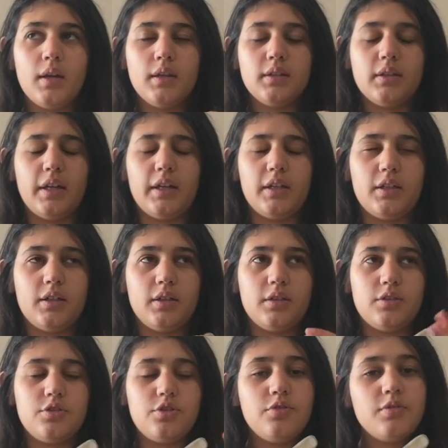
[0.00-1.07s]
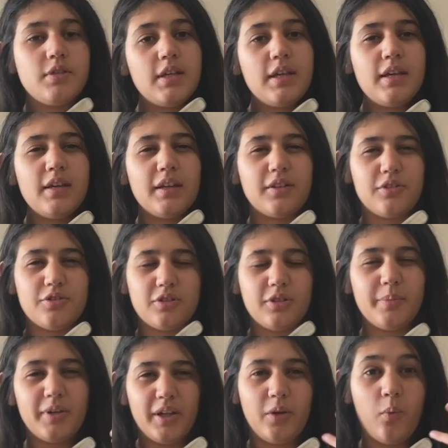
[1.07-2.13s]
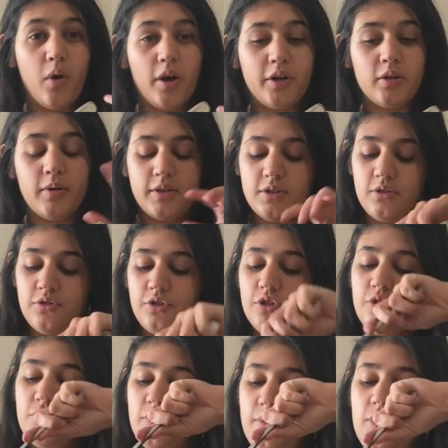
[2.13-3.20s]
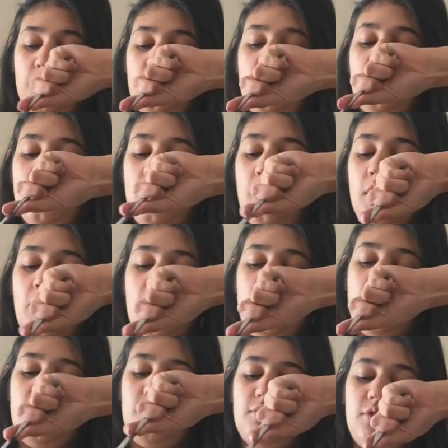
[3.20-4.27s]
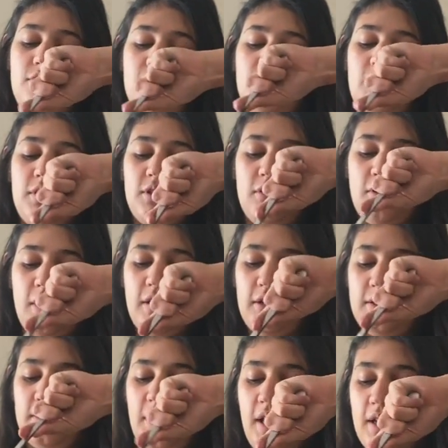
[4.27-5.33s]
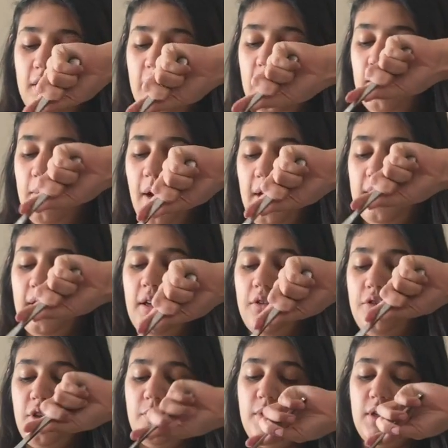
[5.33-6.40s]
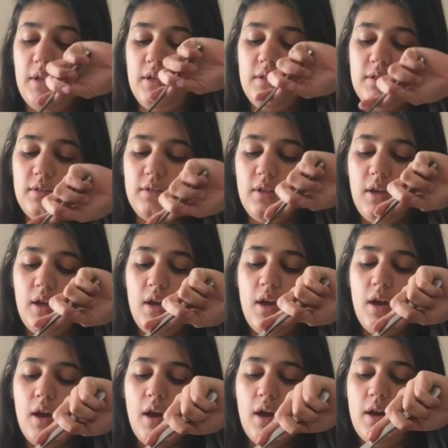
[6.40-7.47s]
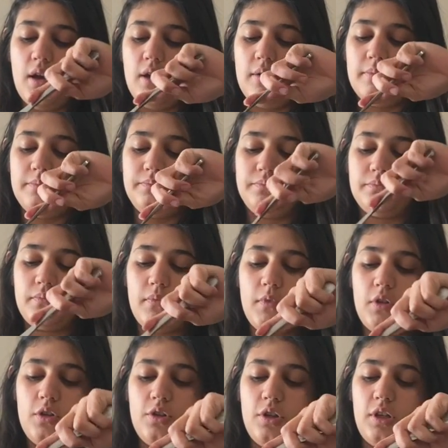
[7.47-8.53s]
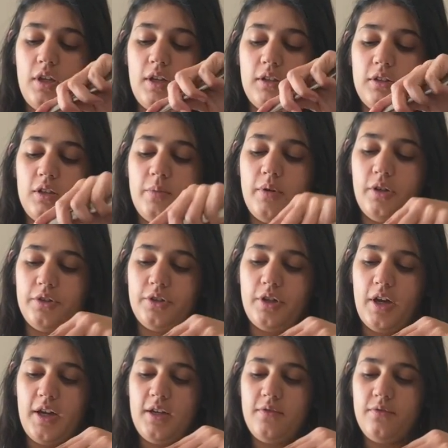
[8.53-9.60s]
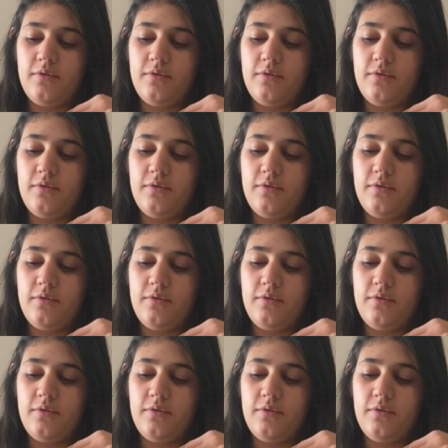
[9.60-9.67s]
like juicy, like there's a little bit of like water residue, so you just want to make sure that when you mix it around, it's kind of getting back to that creaminess. You're gonna get a little bit on your knife,